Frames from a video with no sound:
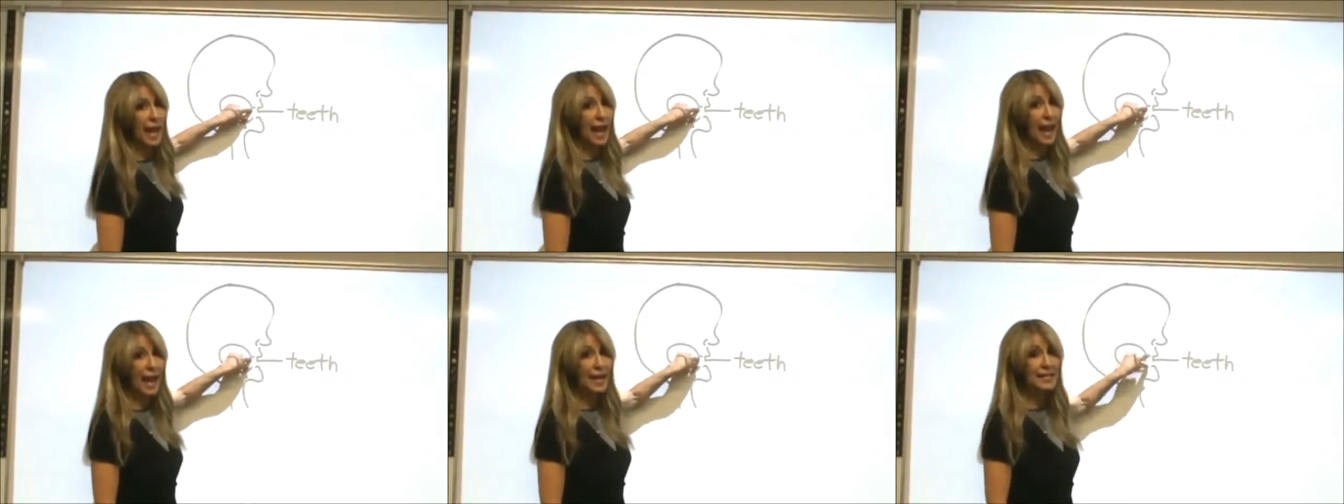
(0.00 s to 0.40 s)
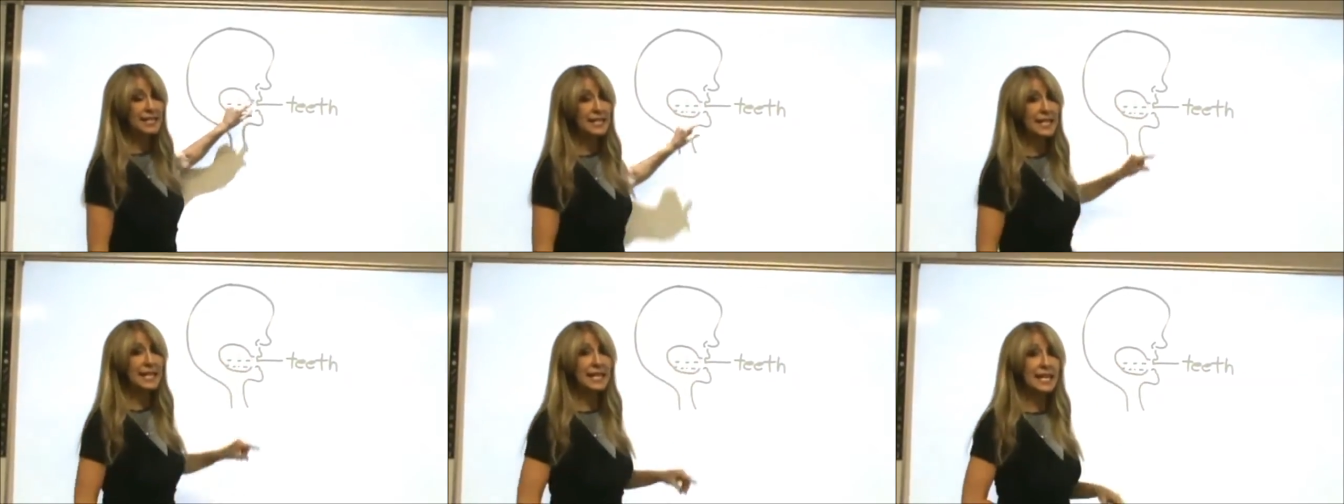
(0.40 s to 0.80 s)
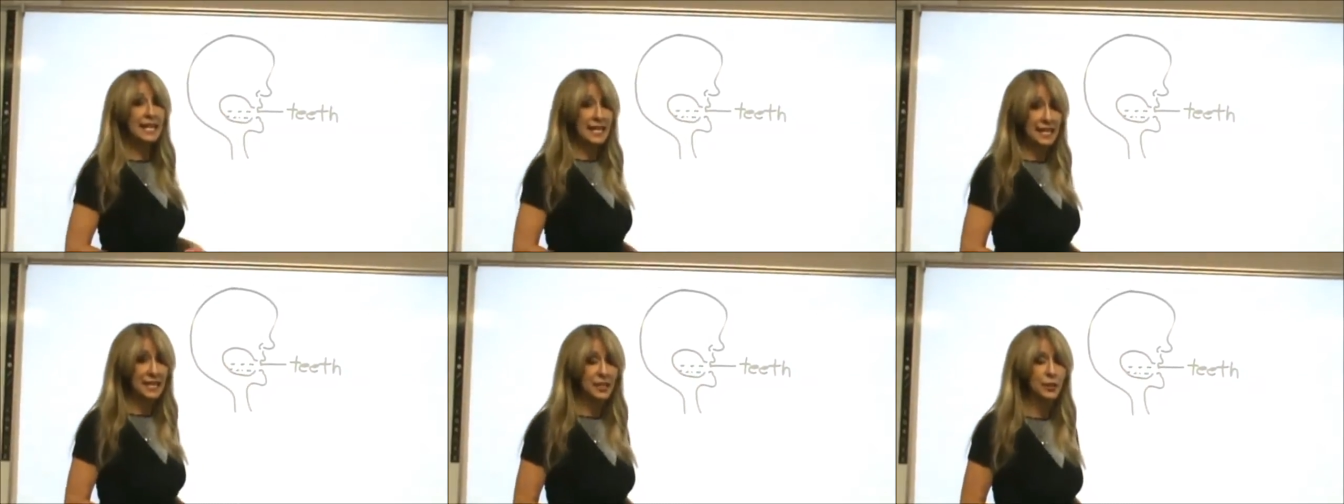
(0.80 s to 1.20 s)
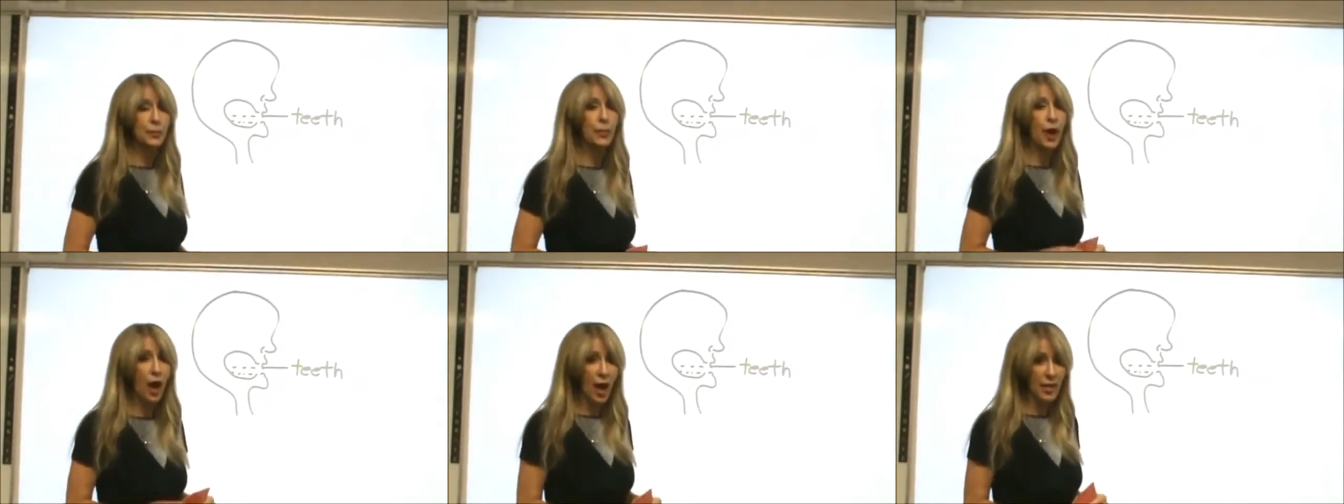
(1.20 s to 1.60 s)
And it is
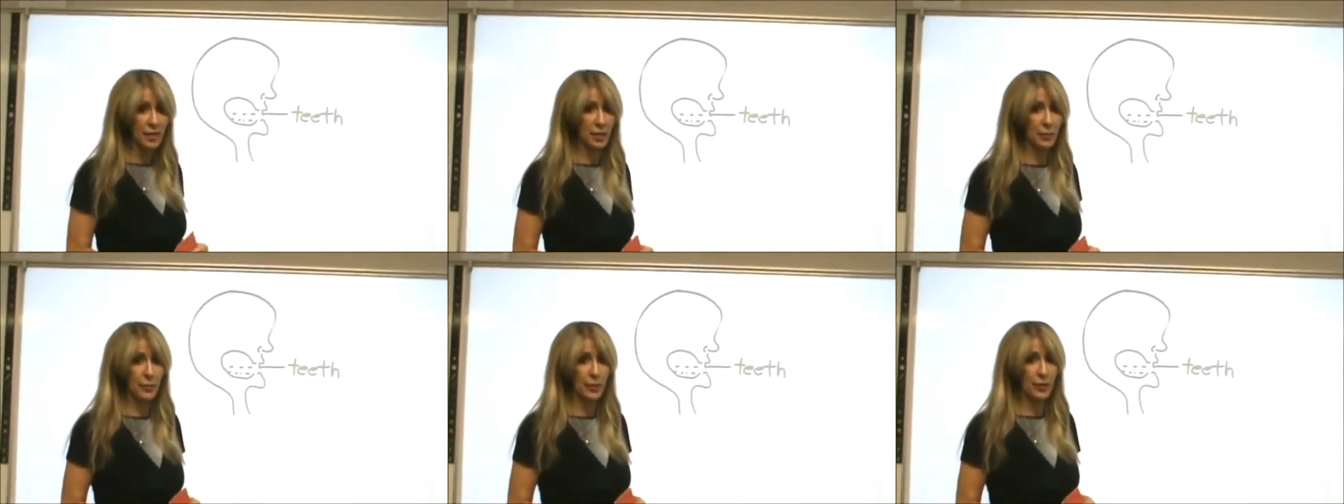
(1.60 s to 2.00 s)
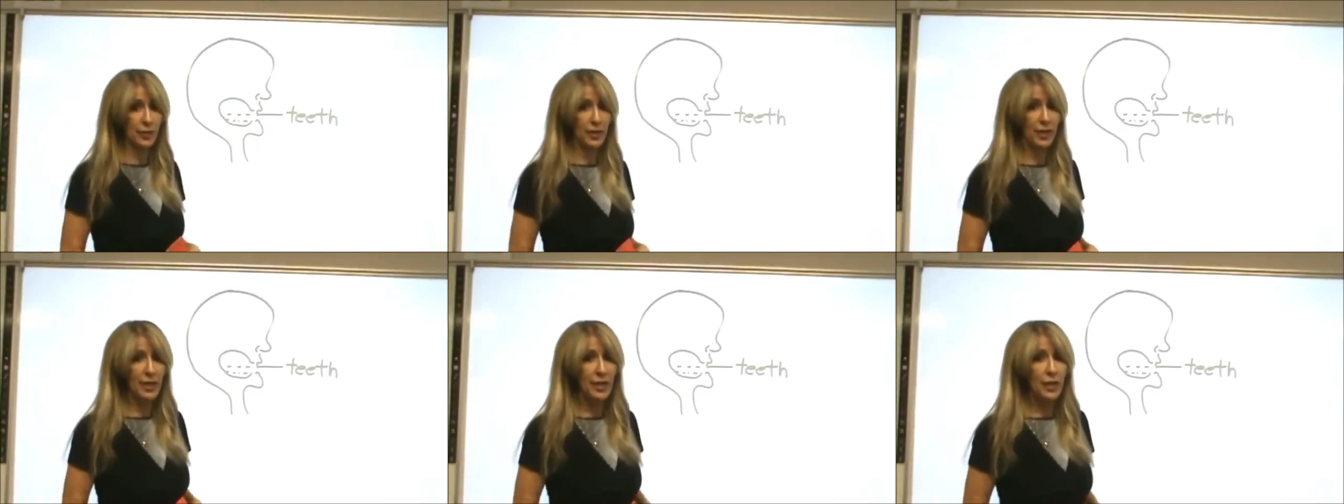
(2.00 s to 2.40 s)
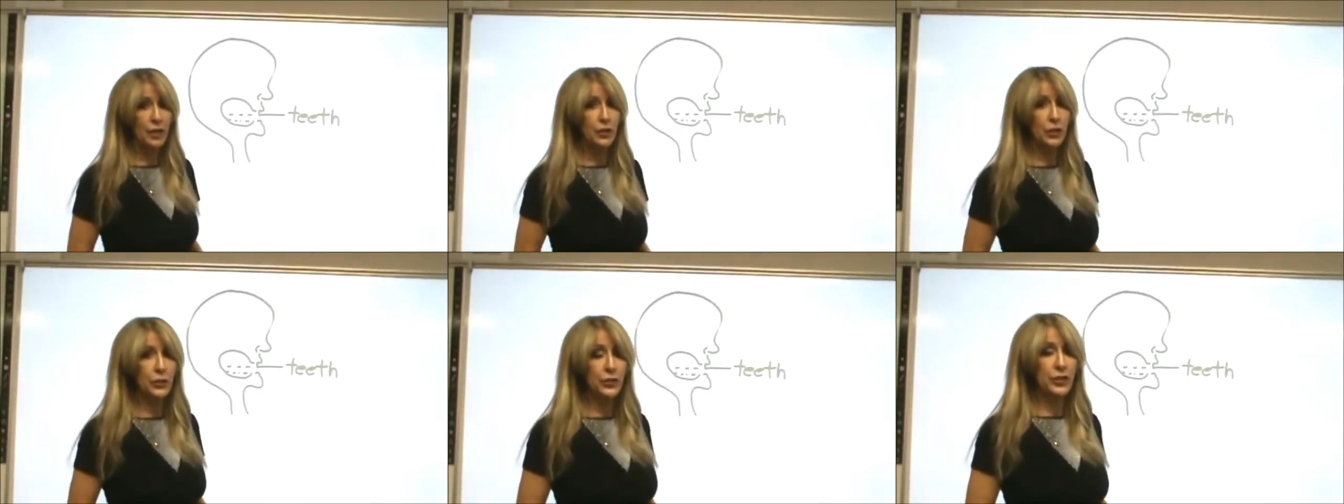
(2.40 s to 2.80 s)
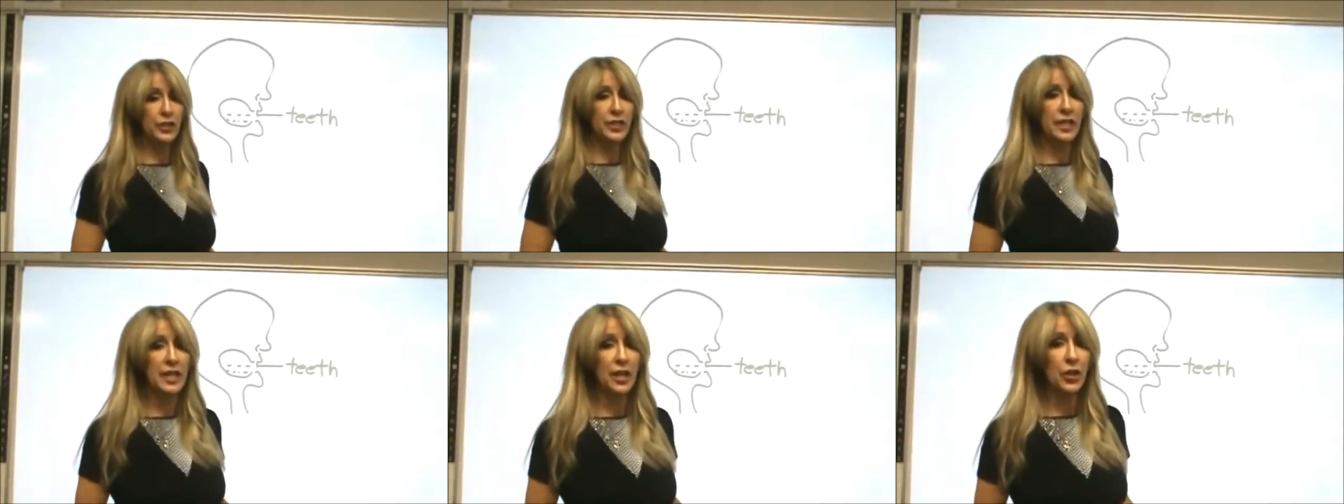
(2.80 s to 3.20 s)
possible to
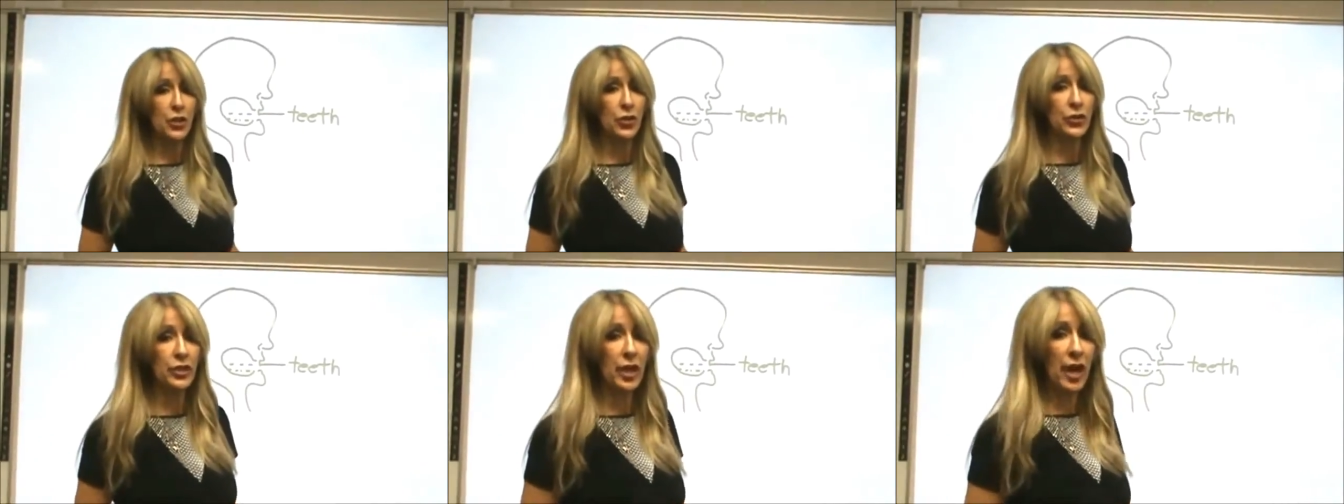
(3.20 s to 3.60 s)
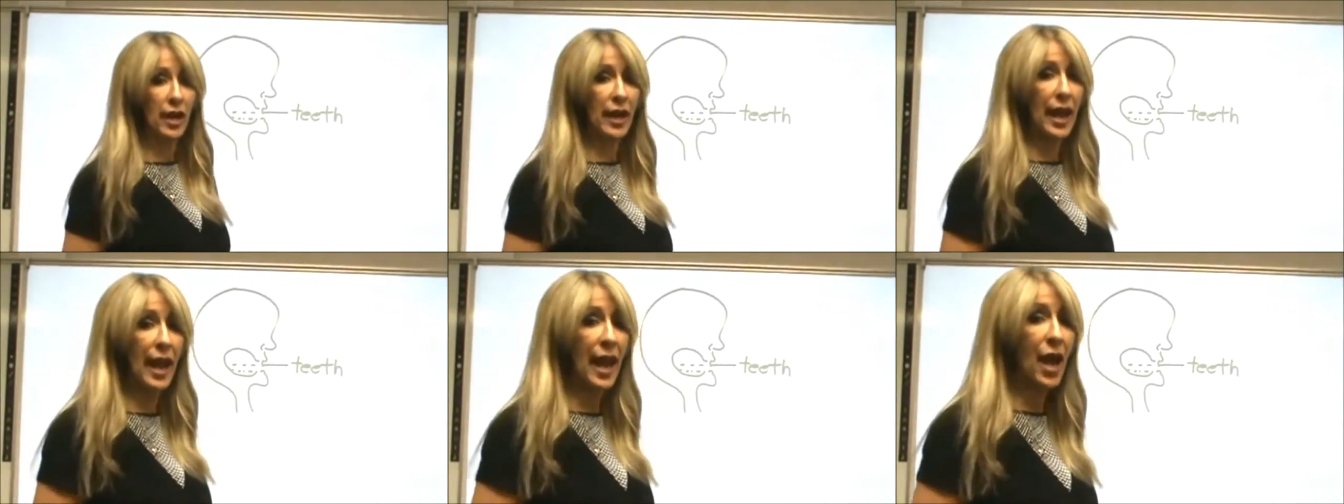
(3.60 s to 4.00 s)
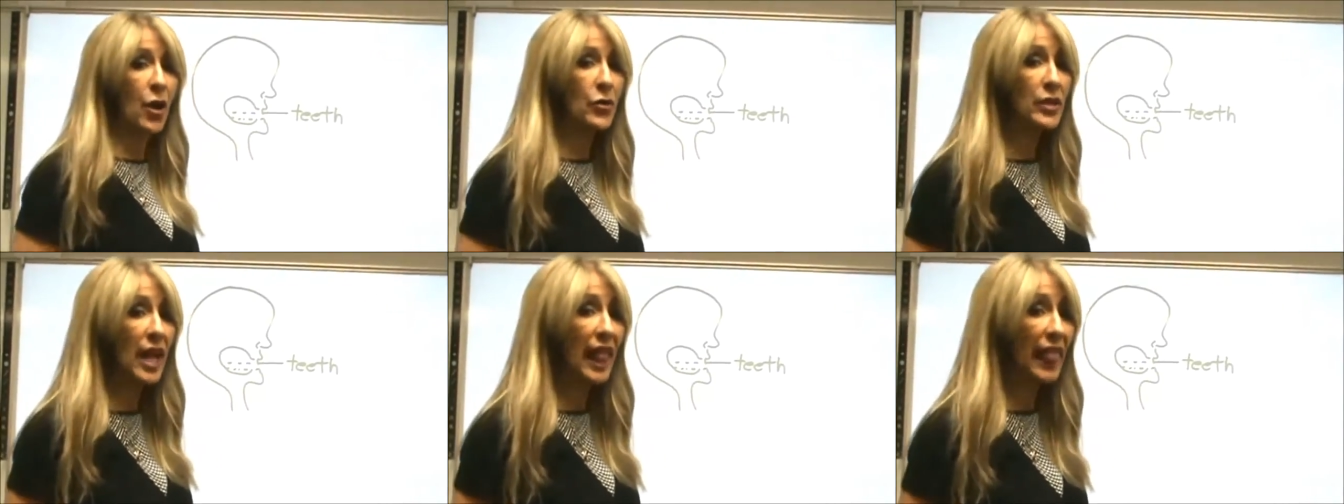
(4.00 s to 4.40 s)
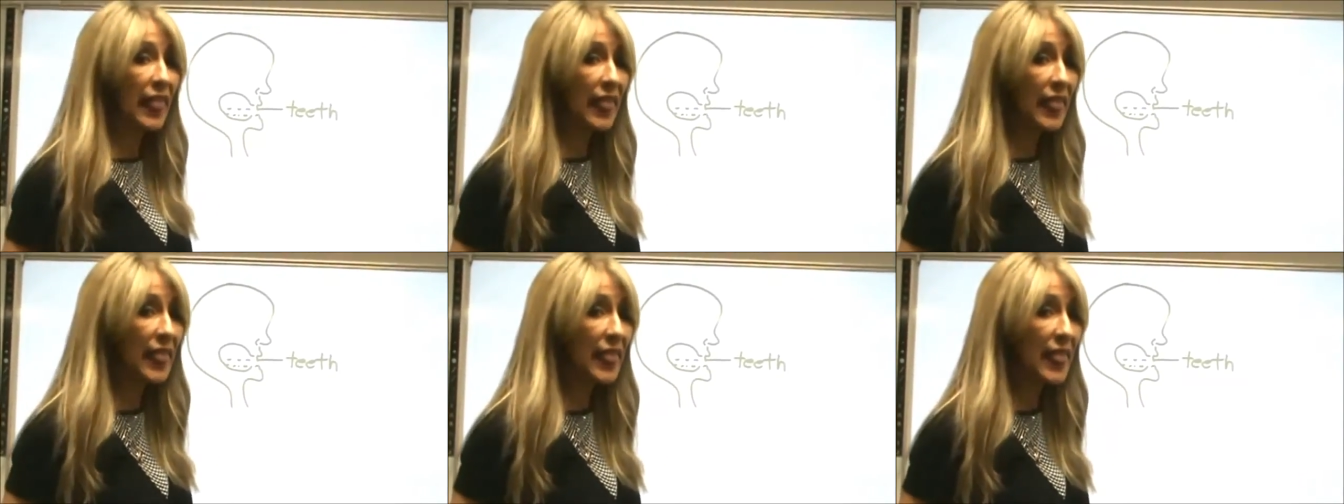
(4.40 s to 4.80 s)
stick your tongue out
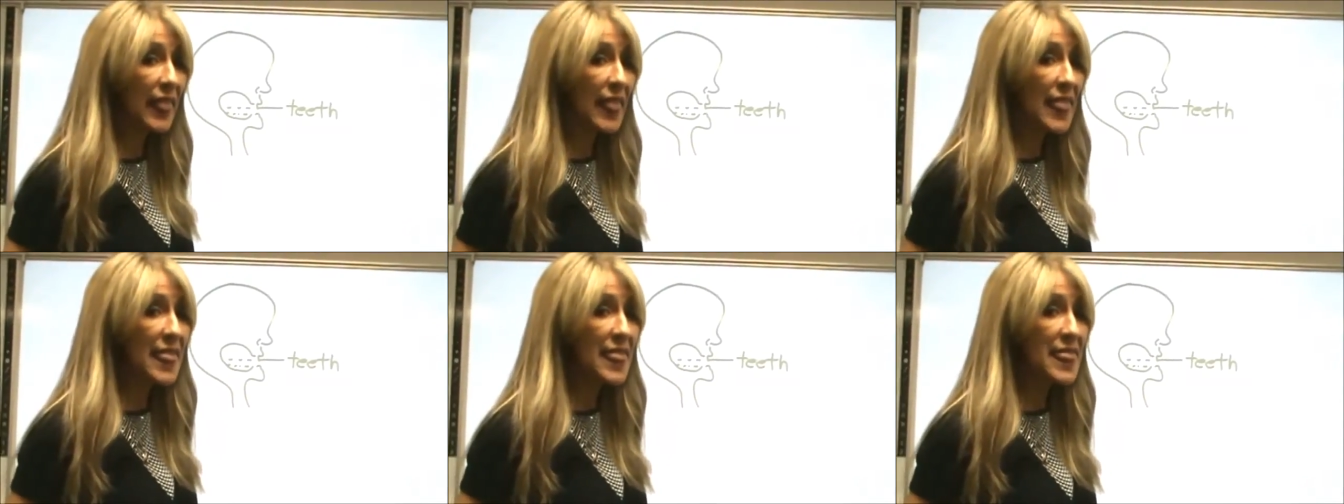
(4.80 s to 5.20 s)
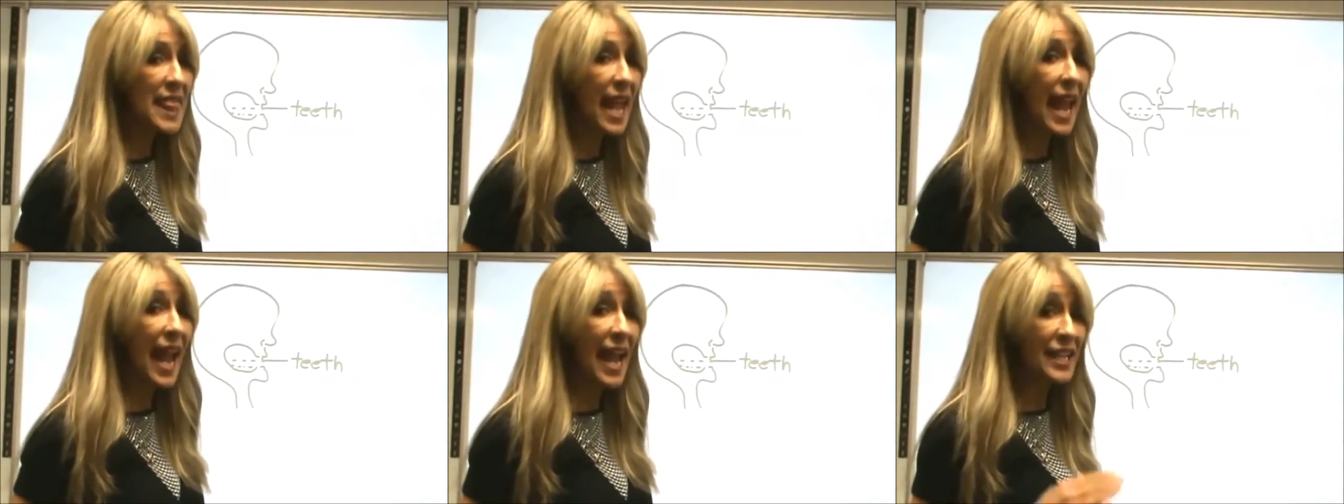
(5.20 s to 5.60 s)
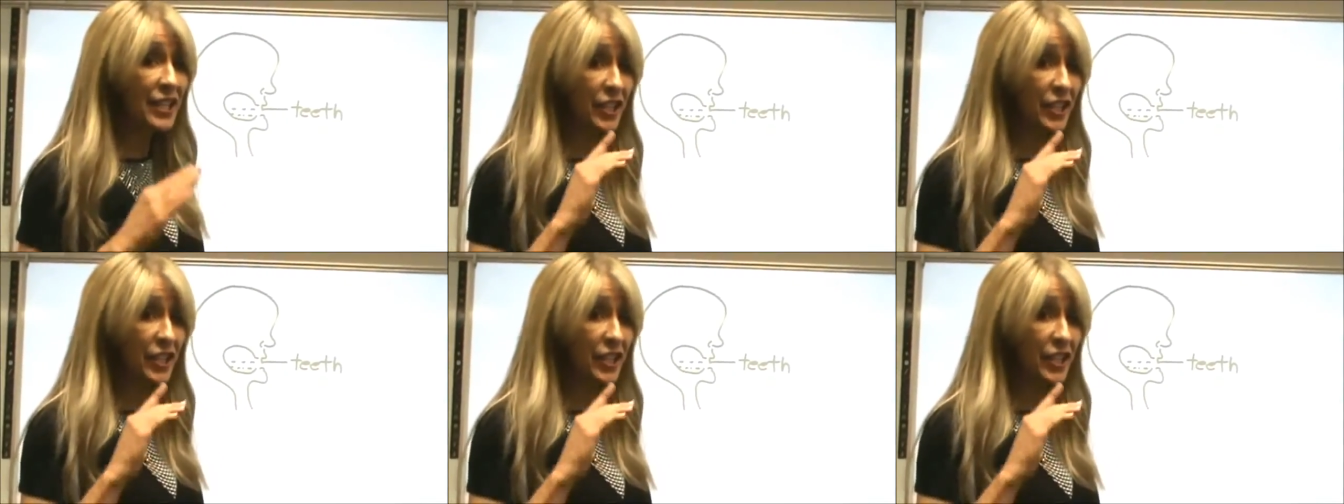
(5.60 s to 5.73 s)
and